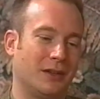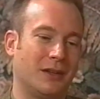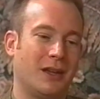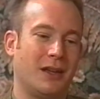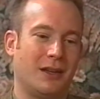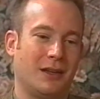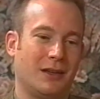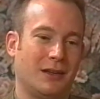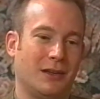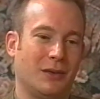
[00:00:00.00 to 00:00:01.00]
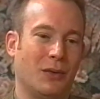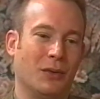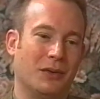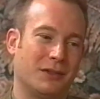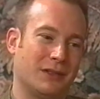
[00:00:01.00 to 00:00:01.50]
in the the
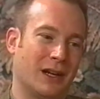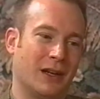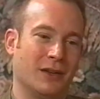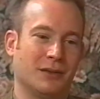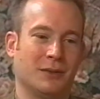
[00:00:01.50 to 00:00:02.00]
older styles